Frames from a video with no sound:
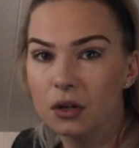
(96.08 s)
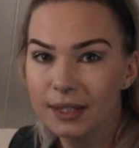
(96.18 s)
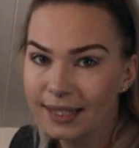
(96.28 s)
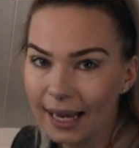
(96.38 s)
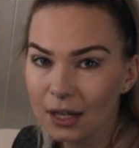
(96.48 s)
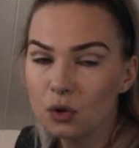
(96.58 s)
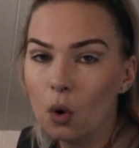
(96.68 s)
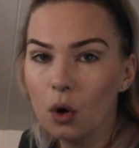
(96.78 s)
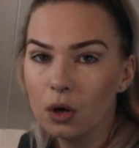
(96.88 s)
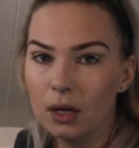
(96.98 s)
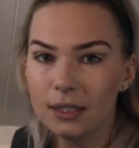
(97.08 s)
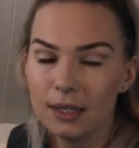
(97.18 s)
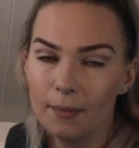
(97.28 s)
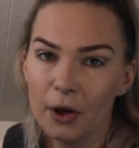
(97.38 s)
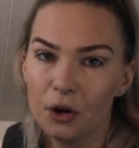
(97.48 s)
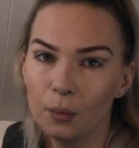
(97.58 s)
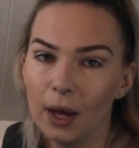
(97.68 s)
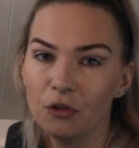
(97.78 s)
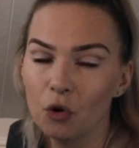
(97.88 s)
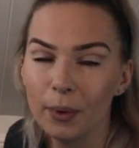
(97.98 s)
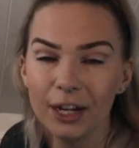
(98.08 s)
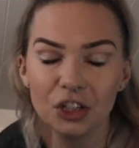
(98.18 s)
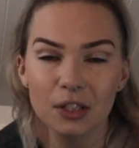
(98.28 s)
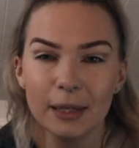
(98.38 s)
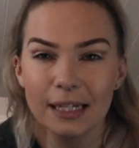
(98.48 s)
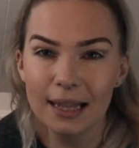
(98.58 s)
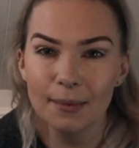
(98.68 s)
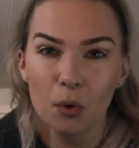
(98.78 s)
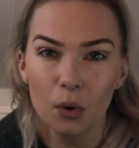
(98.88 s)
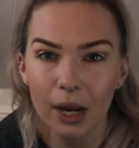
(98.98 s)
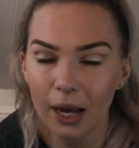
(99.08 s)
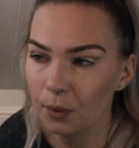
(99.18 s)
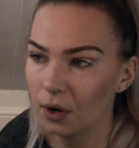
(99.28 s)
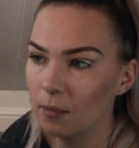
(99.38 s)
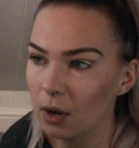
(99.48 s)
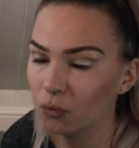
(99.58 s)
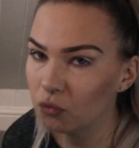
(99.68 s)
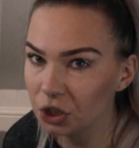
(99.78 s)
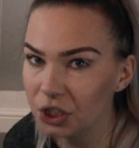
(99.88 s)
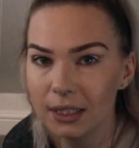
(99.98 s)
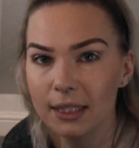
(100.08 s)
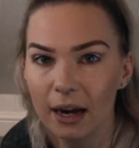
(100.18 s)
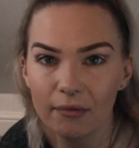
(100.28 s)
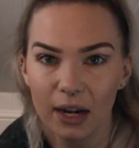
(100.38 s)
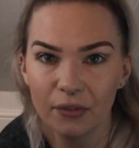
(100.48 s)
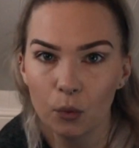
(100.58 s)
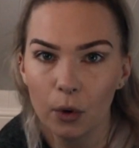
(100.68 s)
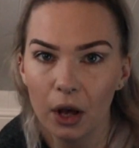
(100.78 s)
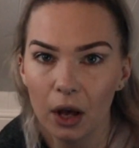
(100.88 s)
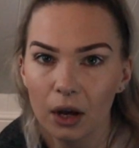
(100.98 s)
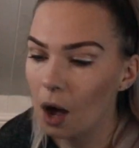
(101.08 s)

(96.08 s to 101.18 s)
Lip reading: 6 organisers in my underwear drawer, but it just means in the morning when I'm like rushing to get ready for work,